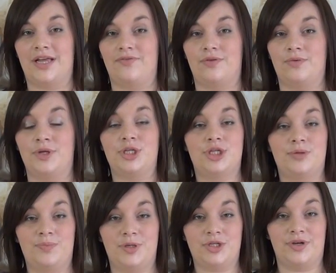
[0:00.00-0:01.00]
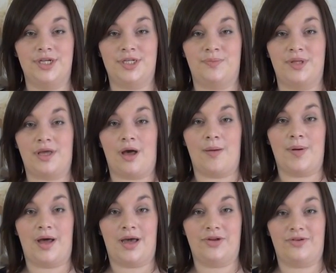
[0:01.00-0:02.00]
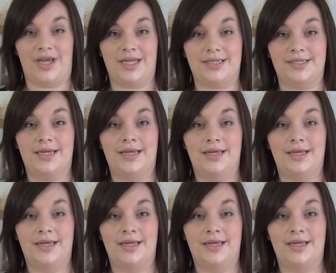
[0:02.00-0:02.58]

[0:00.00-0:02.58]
level which should be treated with carbohydrate.